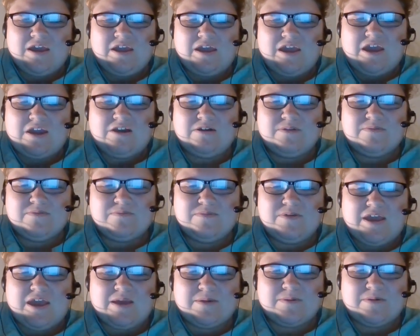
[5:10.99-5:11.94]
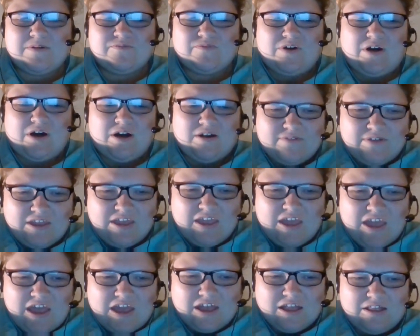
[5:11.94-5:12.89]
Garrett became involved
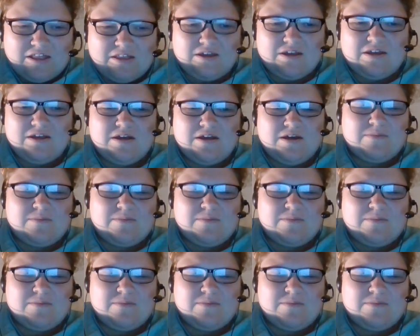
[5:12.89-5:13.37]
again,